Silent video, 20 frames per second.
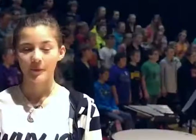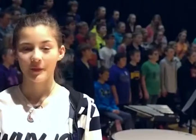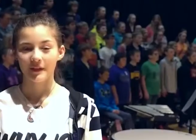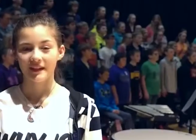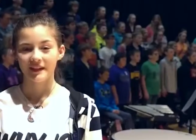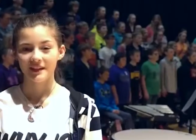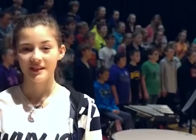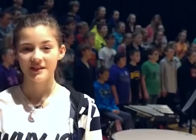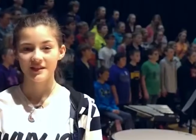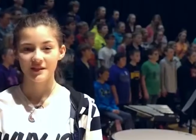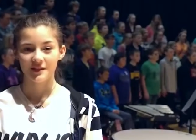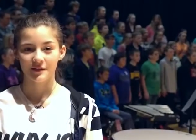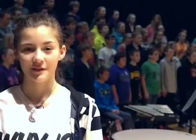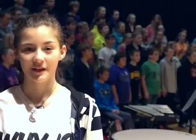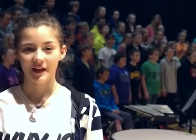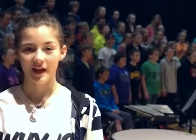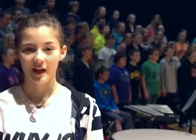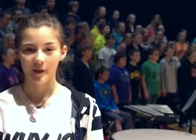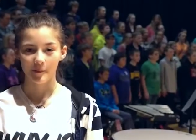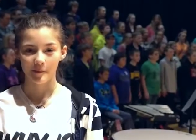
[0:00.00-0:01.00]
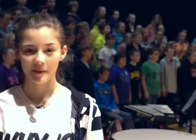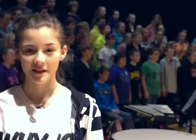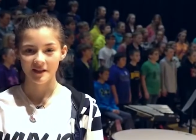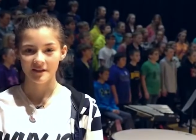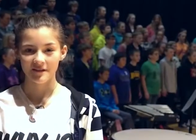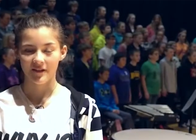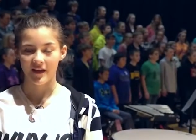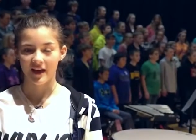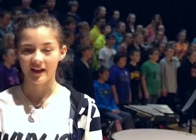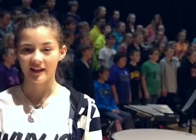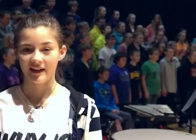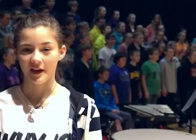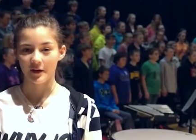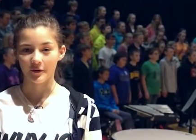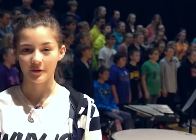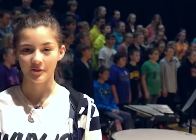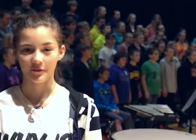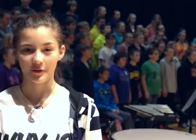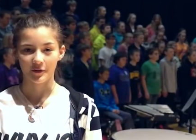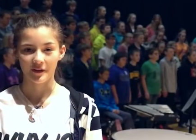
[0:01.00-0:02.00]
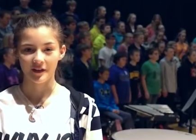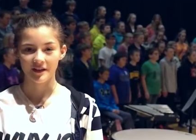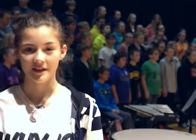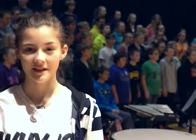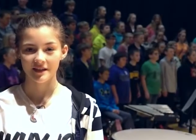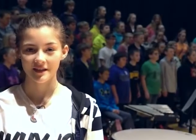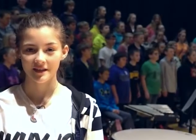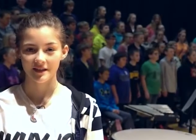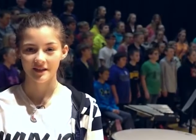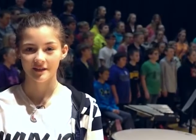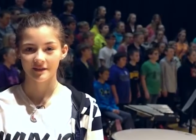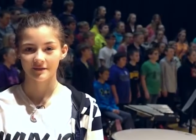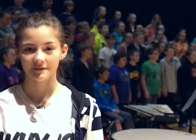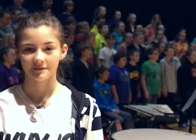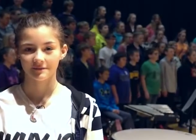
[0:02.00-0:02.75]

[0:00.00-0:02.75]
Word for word: We need you to help us find our voice.